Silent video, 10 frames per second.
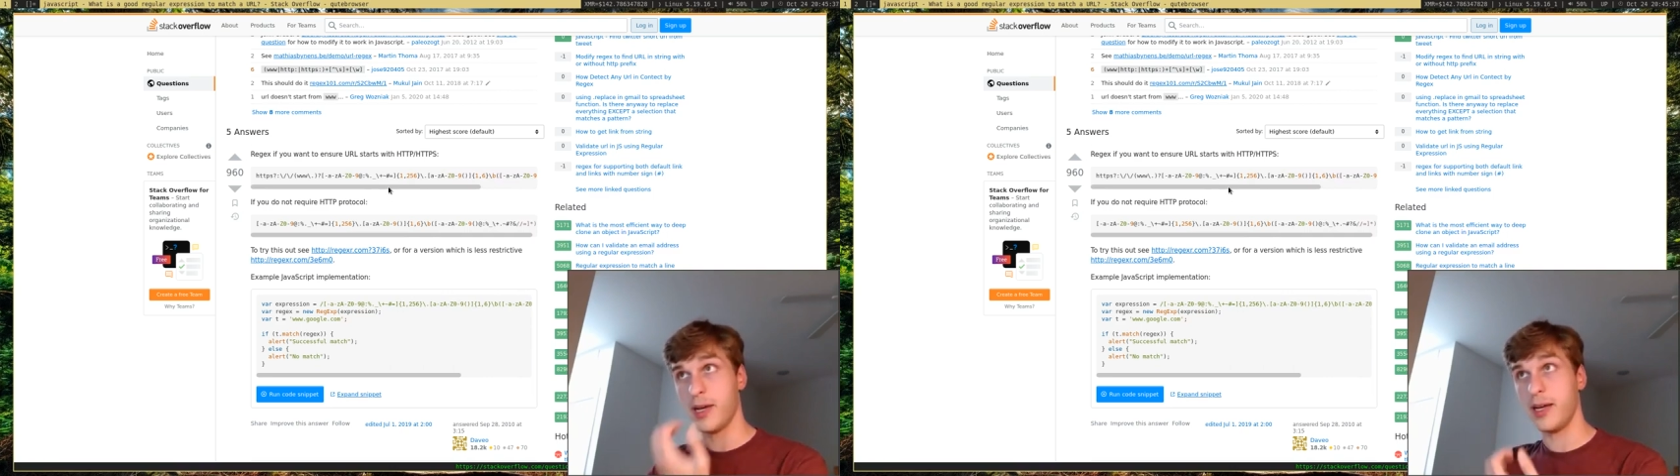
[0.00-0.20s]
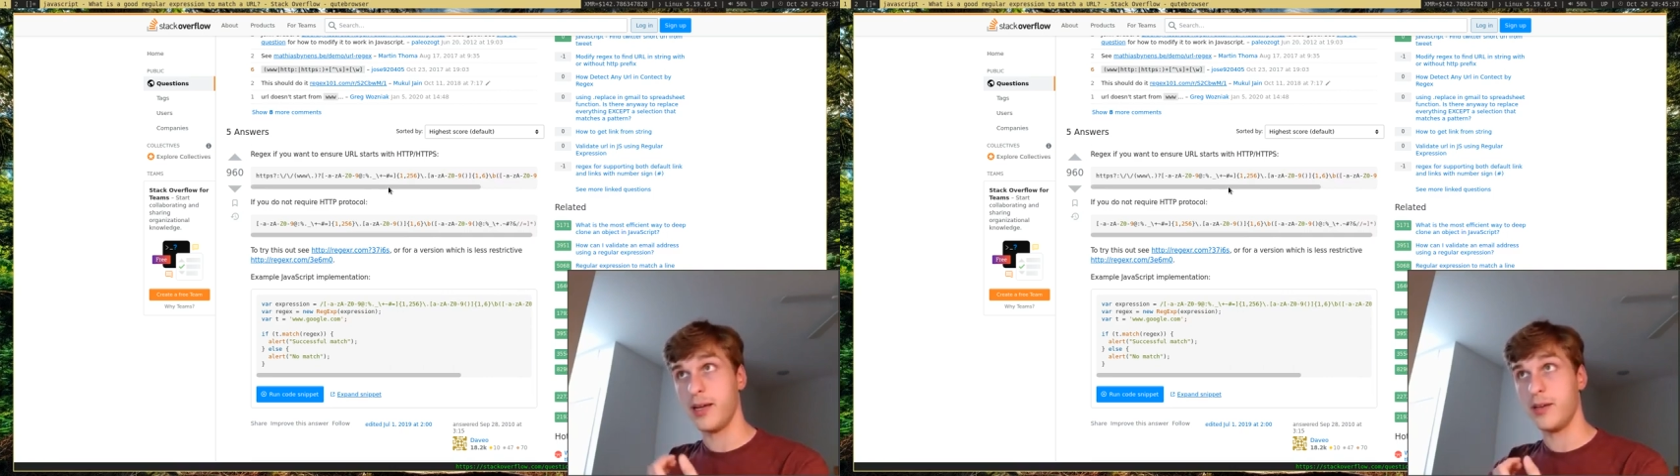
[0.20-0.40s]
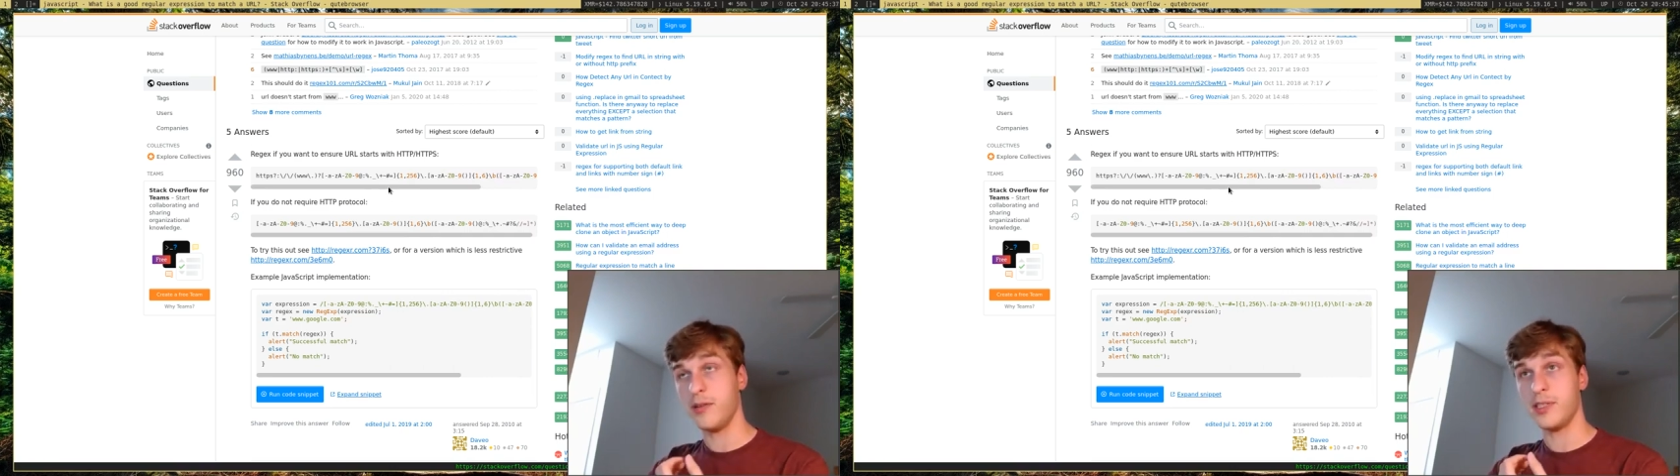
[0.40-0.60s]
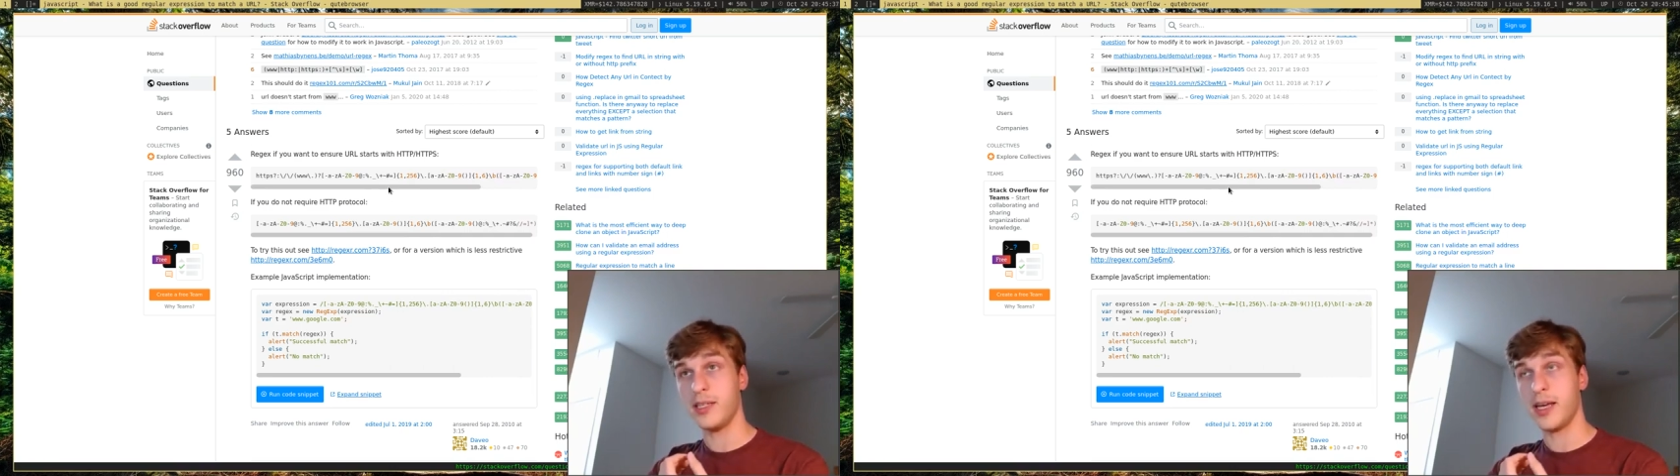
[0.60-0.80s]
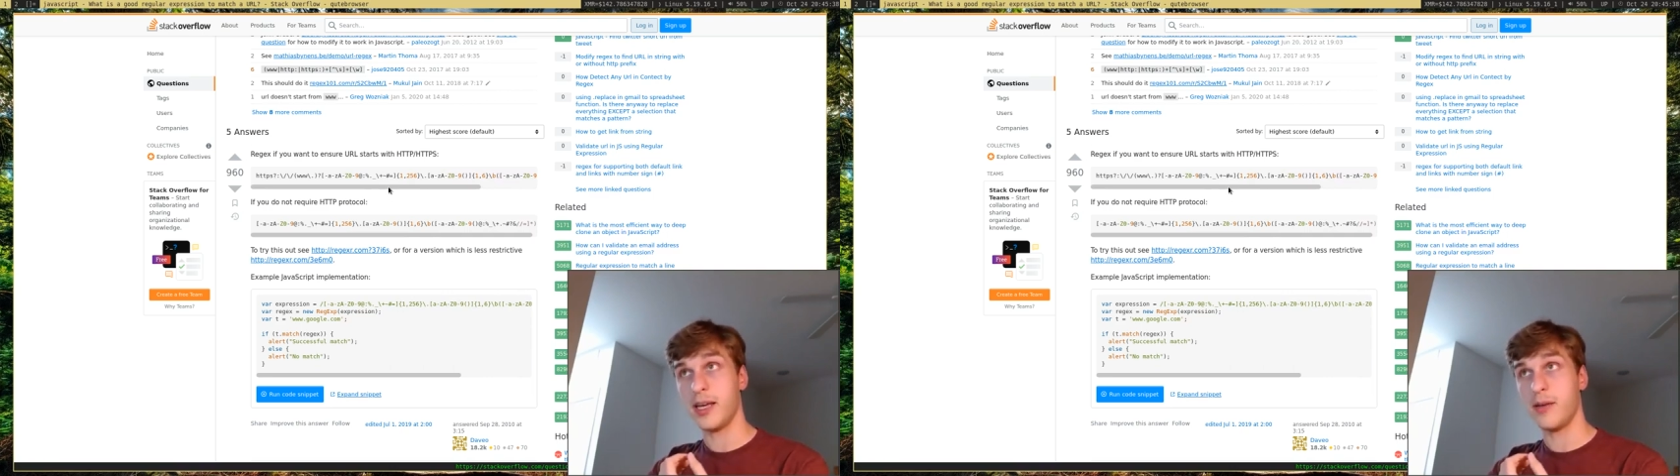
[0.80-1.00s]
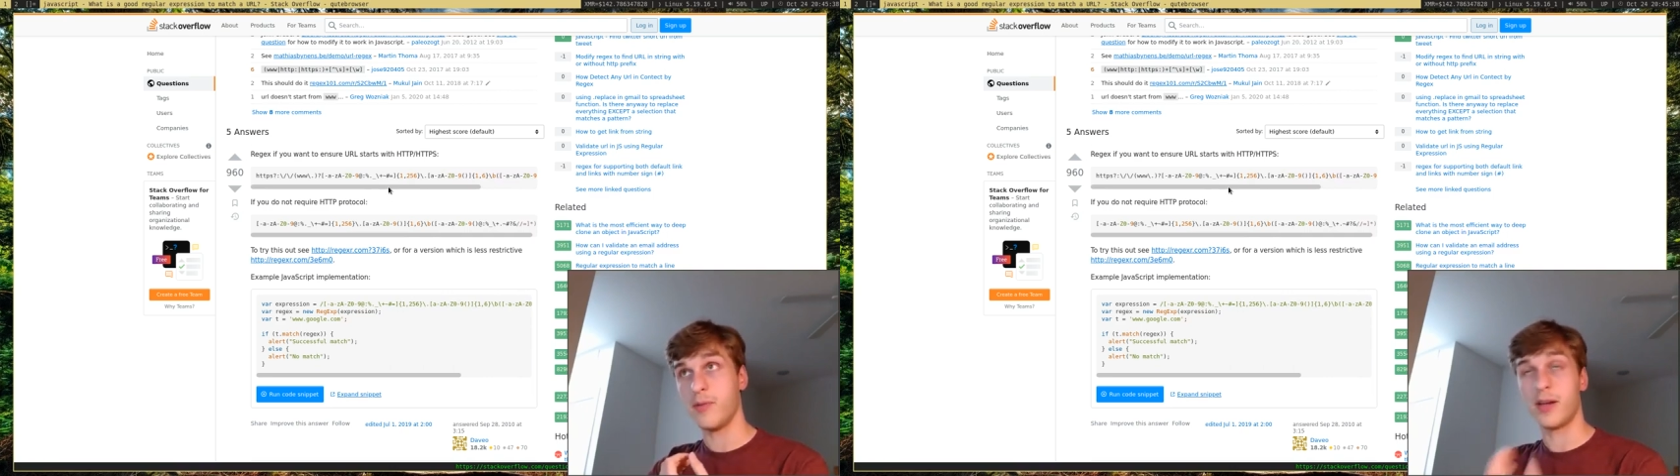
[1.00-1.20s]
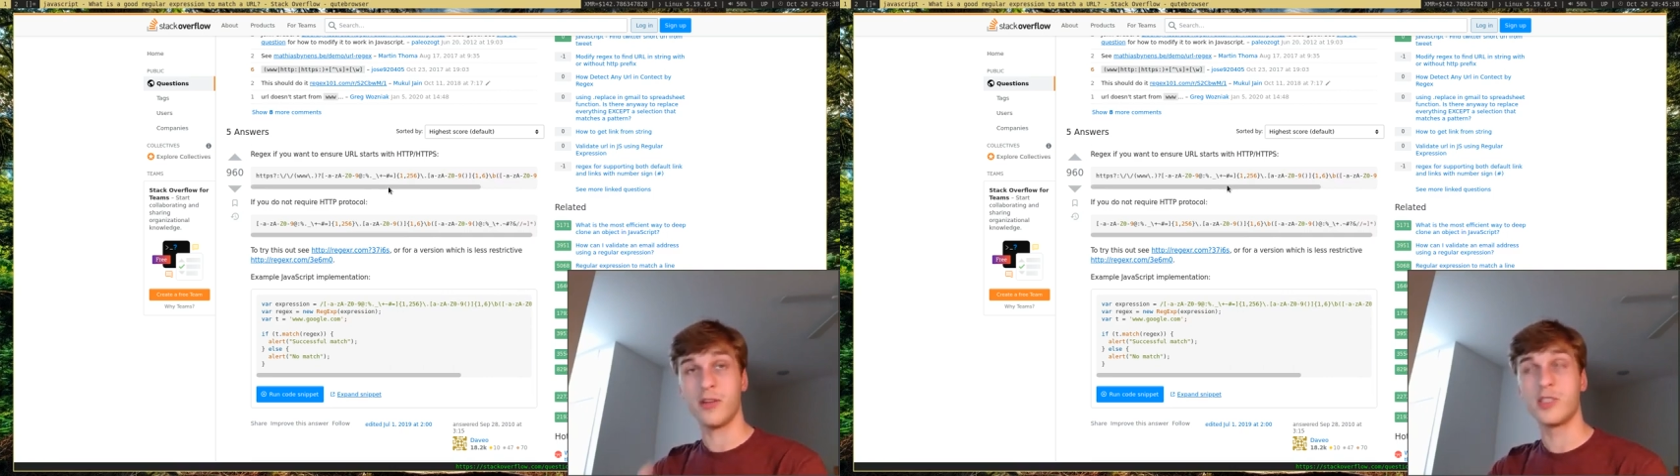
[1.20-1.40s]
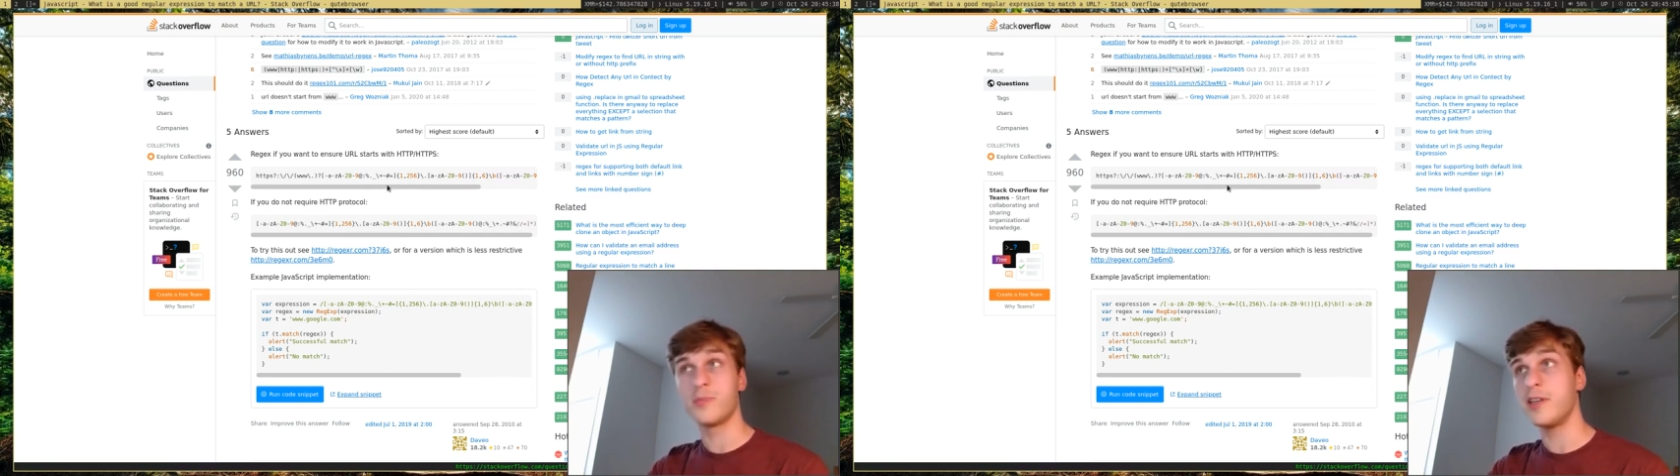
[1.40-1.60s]
a using a
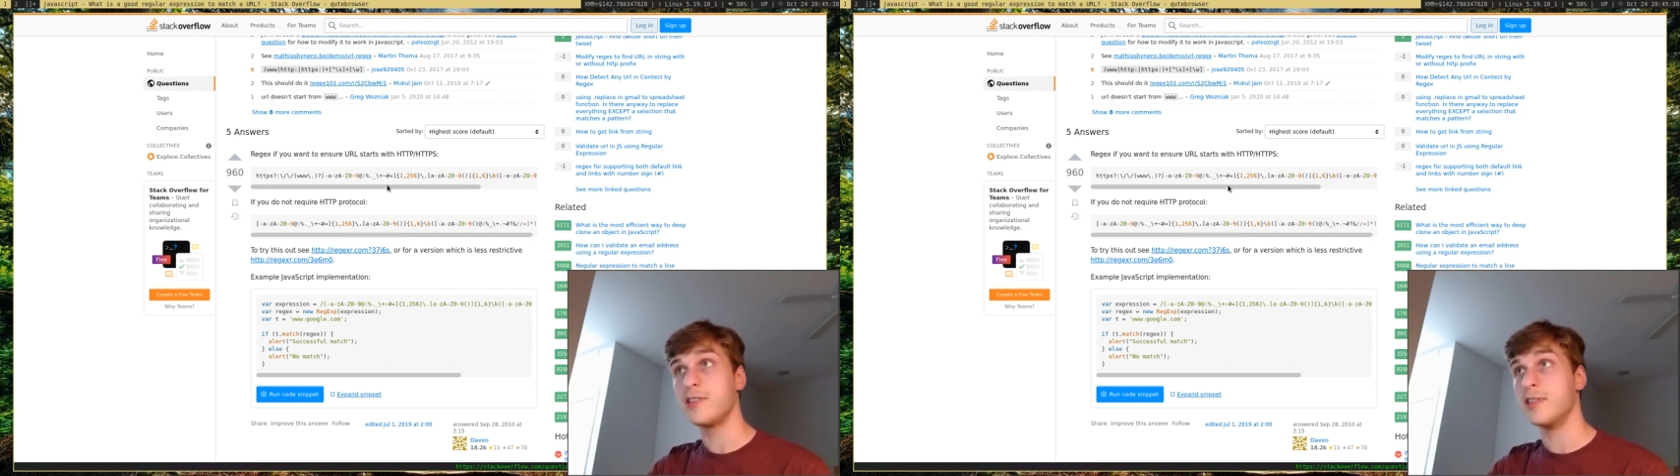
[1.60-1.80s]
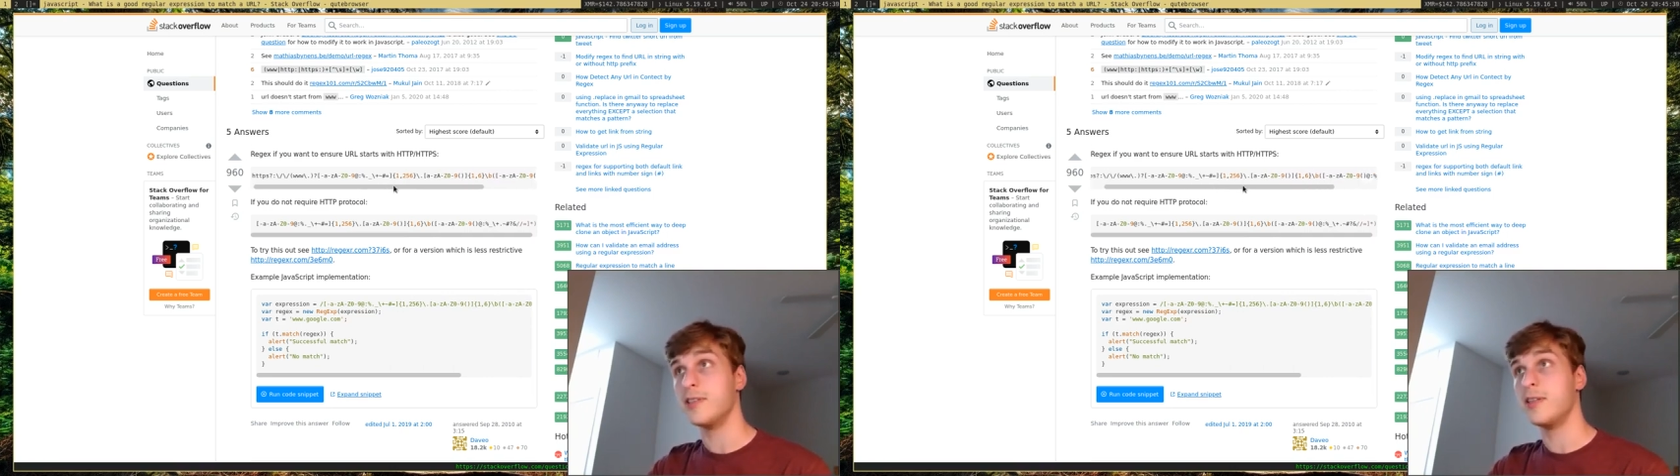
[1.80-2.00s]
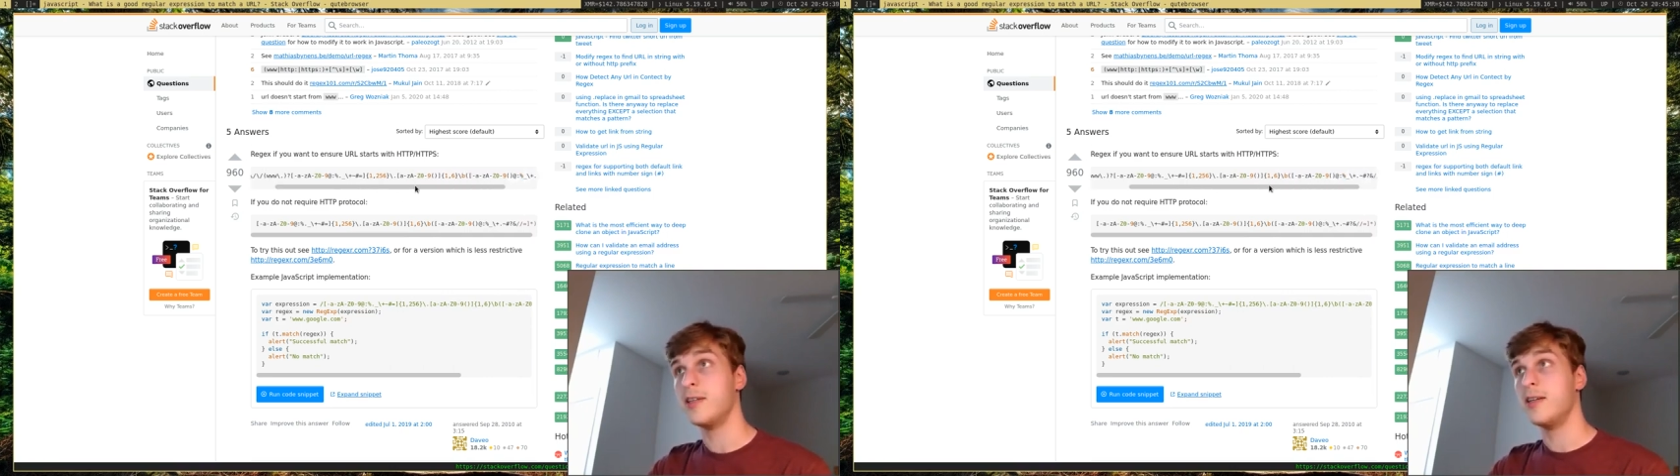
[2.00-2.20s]
regular expression